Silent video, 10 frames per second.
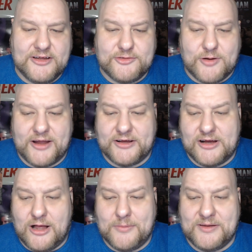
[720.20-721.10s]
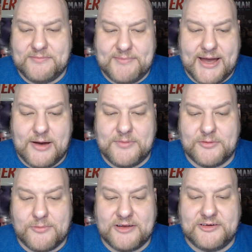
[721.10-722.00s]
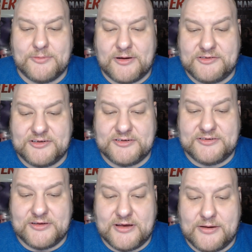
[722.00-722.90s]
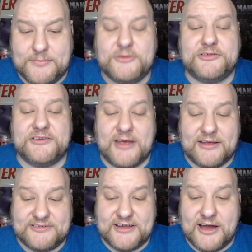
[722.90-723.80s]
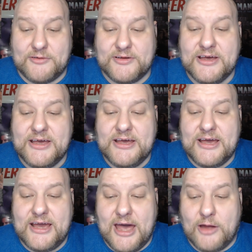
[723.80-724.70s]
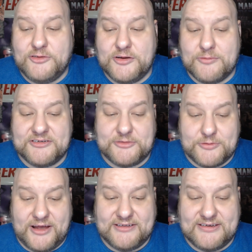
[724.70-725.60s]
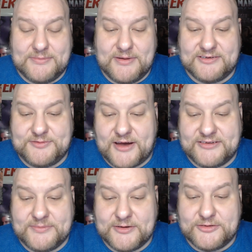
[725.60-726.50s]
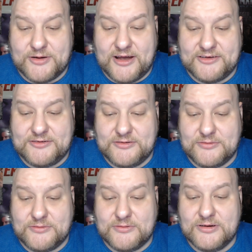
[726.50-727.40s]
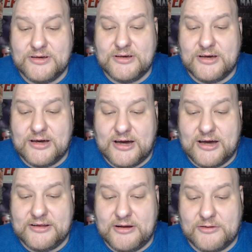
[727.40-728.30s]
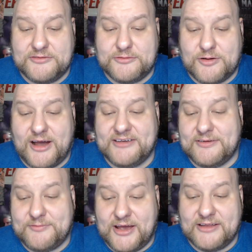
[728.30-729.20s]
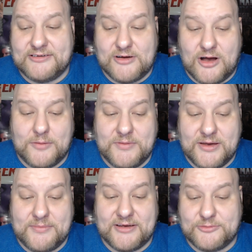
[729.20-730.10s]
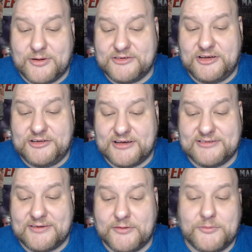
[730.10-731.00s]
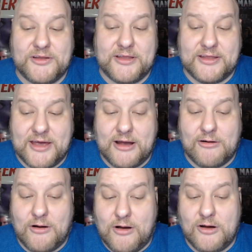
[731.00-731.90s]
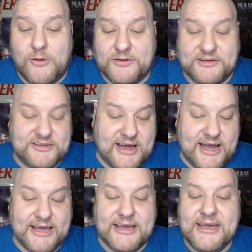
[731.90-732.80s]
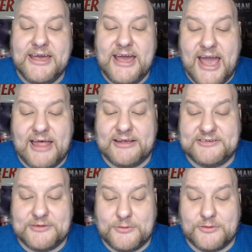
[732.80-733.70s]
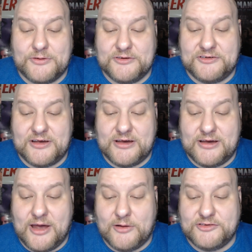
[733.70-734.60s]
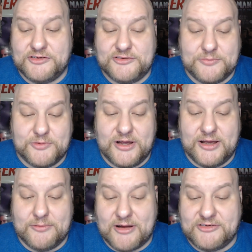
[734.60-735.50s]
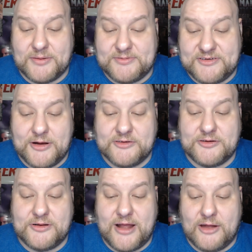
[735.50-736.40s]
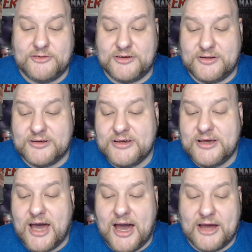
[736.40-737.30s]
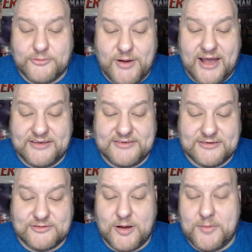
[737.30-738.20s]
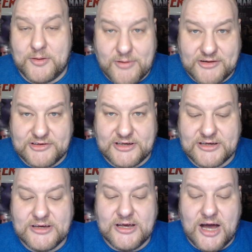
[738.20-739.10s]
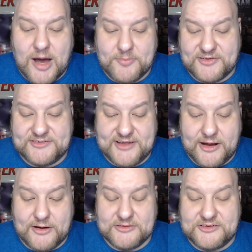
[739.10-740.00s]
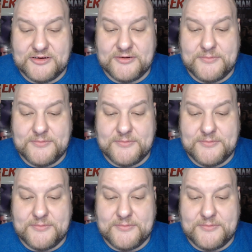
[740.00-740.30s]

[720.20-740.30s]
try to calm him down, but Reggie pushes Ellis down. Elgin restrains him as Fatima tries in vain to calm him as Reggie tells everyone that they are all going to die. Ellis orders Elgin to bring Reggie upstairs, and Elgin drags the screaming Reggie up the stairs.